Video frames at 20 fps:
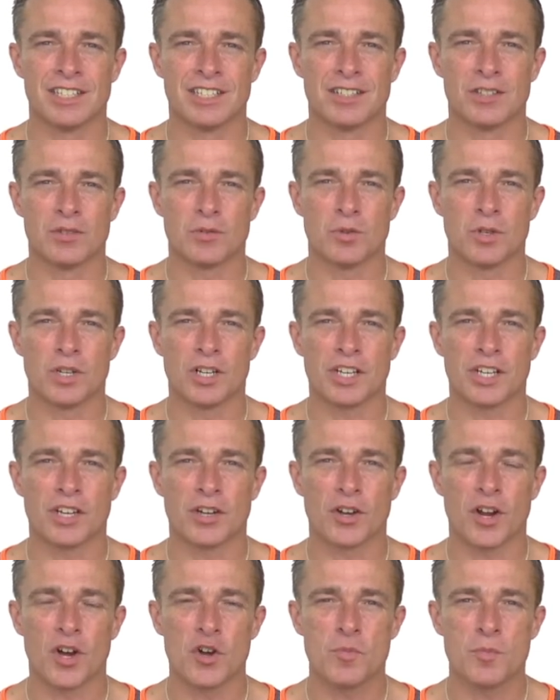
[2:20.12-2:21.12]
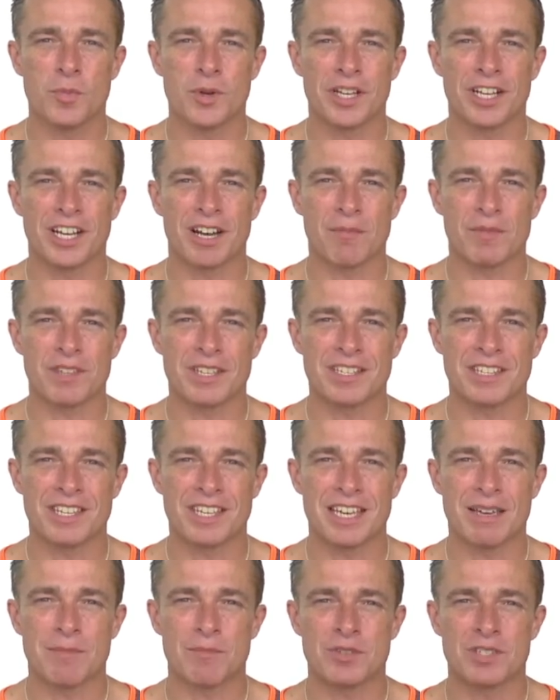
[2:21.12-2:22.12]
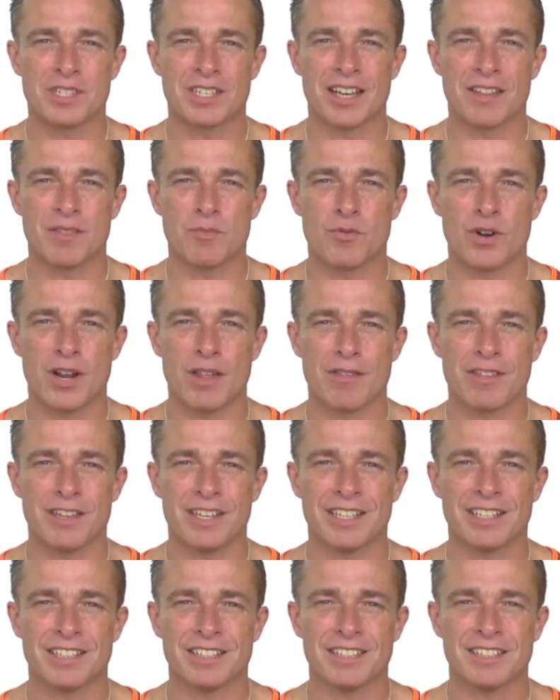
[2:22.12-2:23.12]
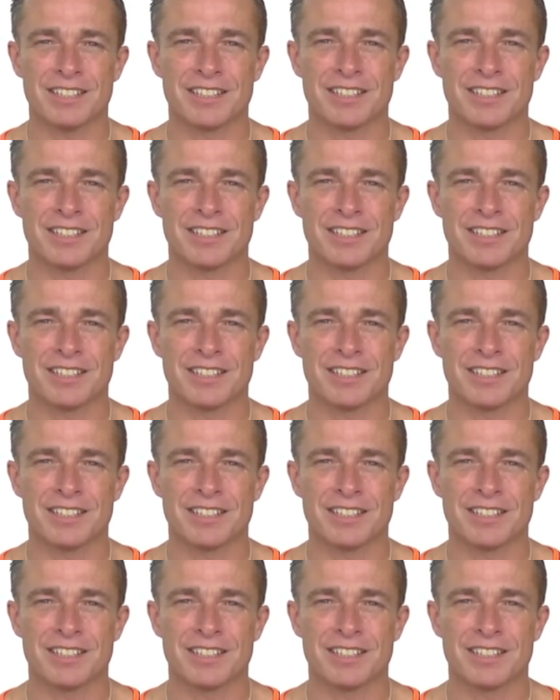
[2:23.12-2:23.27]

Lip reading: Working on opening up these hips. Another breath in